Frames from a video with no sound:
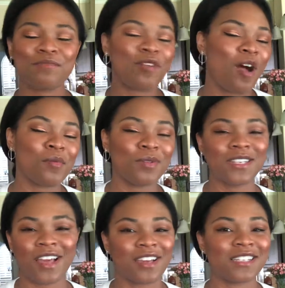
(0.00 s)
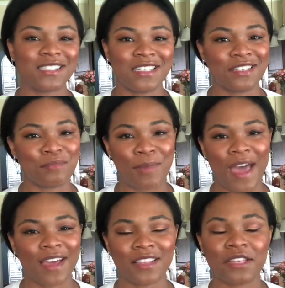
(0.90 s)
probably not going to send it
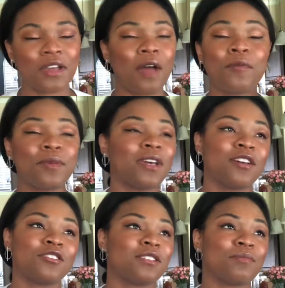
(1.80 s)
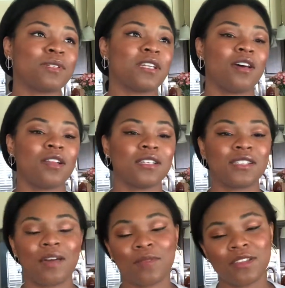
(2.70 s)
back. Like, I'm going to be 110%
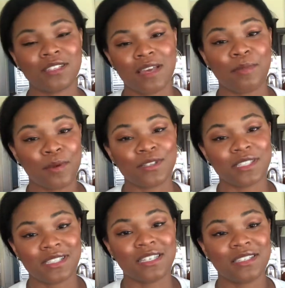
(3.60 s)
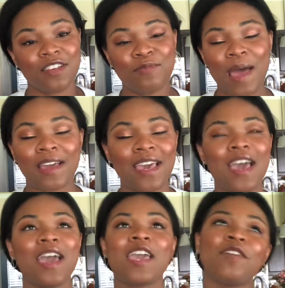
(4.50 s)
honest. I'm not the type of person to send stuff back,
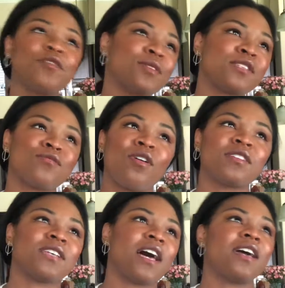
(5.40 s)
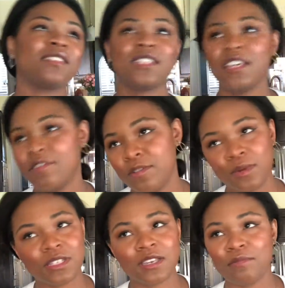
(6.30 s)
even when it's the wrong size, even
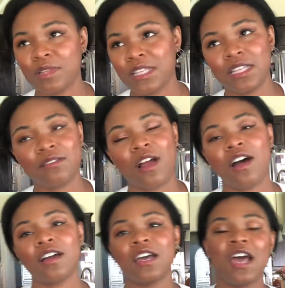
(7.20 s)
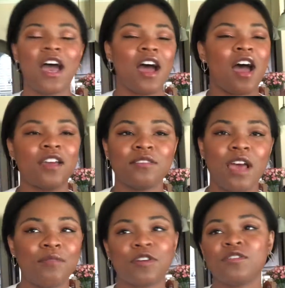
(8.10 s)
when it's completely wrong.
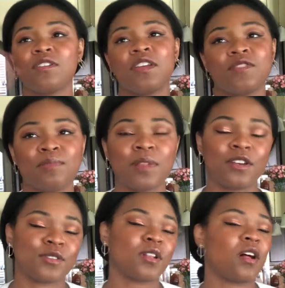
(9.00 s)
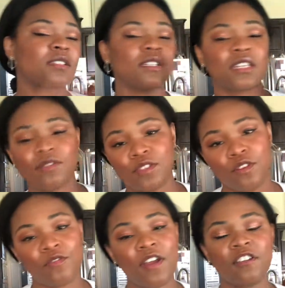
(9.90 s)
I'd much rather give it to Plato's Closet, give it to
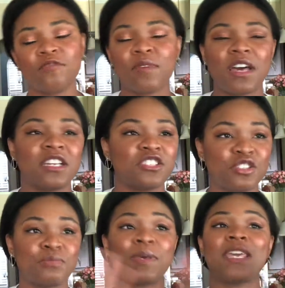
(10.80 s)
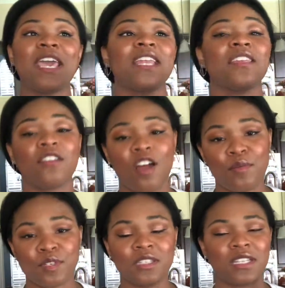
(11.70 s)
a friend of mine, just pick any other
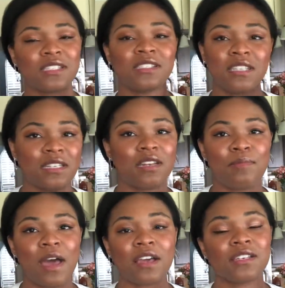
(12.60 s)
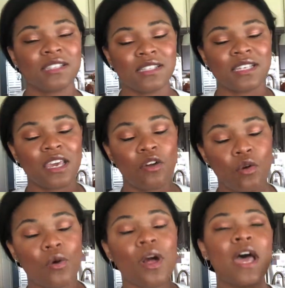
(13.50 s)
option than sending it back, because that's a
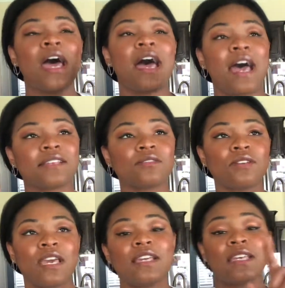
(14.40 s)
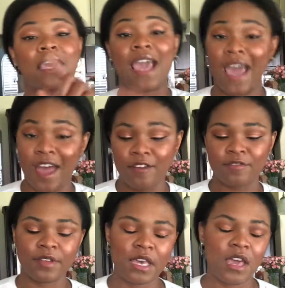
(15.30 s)
whole hassle and a
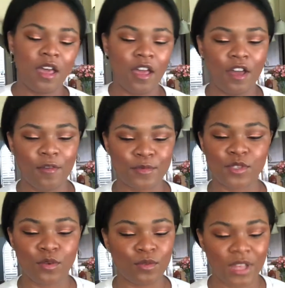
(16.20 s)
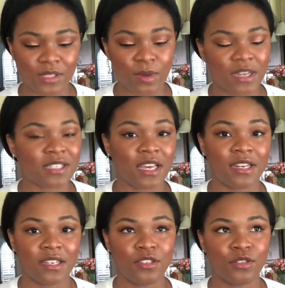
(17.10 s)
half. So that's why I
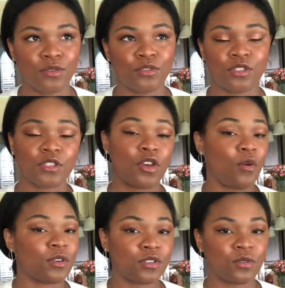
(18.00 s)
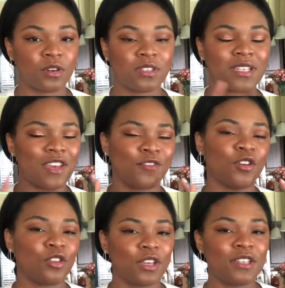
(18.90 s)
decided to just go into stores. If
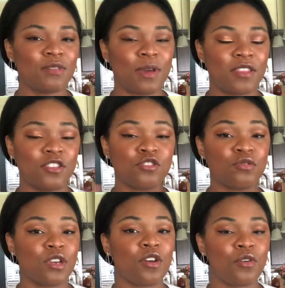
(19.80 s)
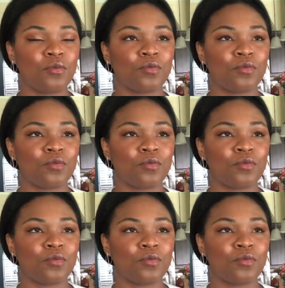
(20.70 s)
you're looking to buy the trio,